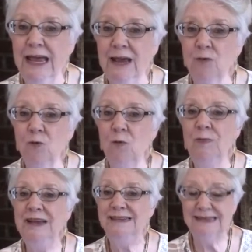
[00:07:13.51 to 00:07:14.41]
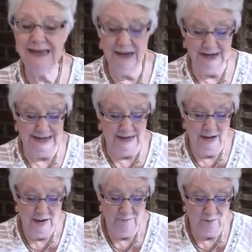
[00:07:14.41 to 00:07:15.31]
it will be selling
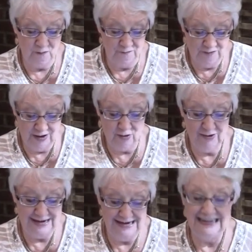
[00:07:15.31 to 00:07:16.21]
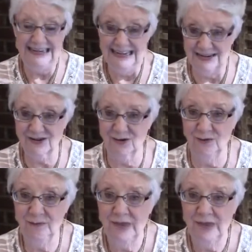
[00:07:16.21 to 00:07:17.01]
for very little."